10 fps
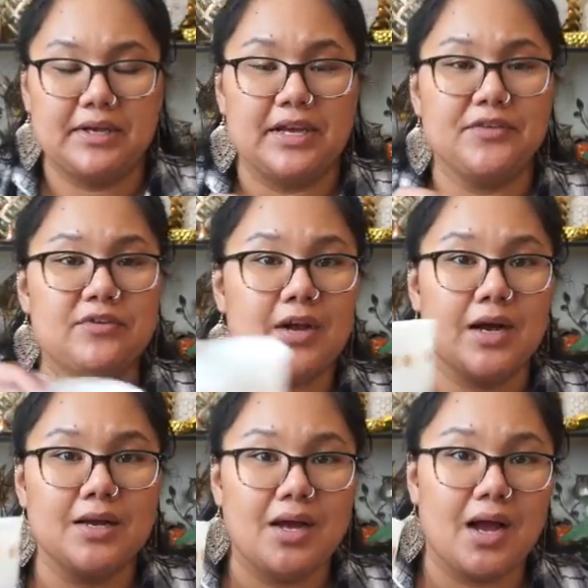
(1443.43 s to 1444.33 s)
If
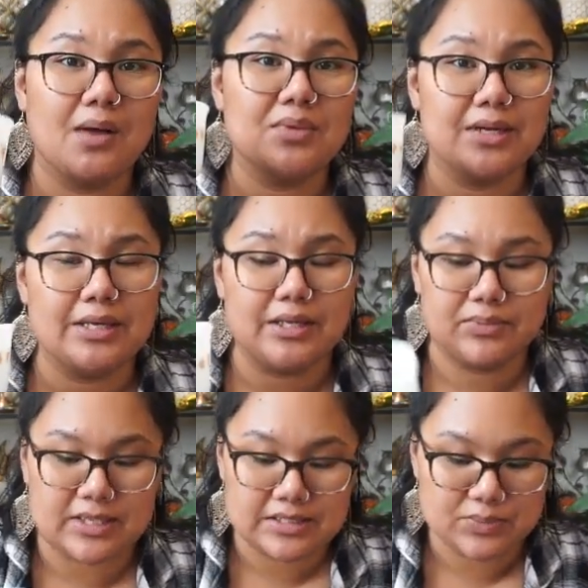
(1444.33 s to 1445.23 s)
not, I'm gonna
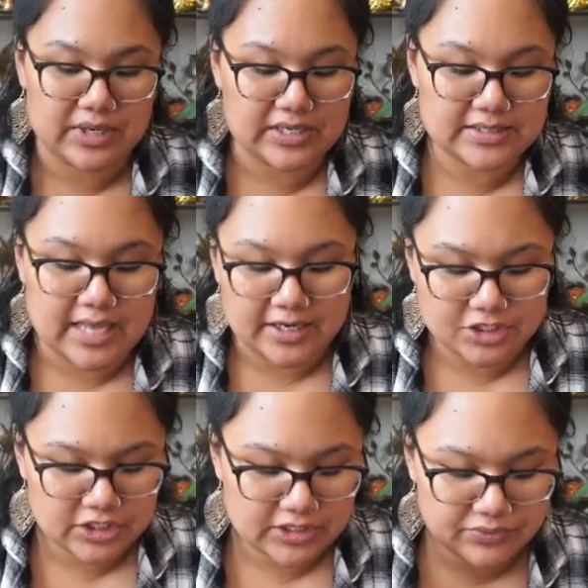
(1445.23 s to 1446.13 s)
keep this because I
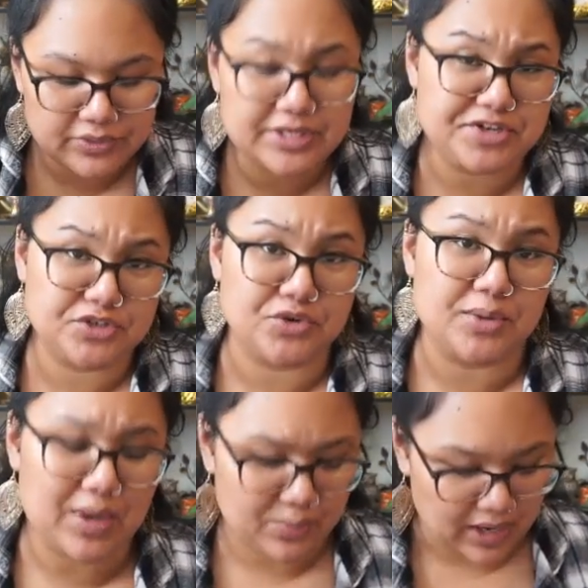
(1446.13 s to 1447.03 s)
actually really enjoy
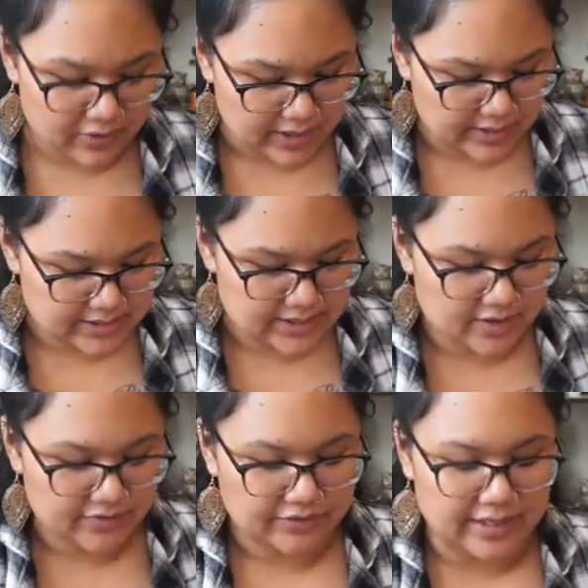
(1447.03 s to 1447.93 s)
my Pyrex
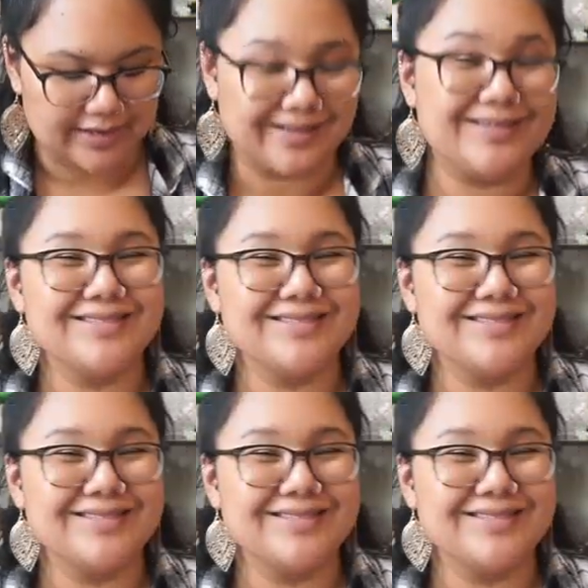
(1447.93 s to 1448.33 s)
stuff, like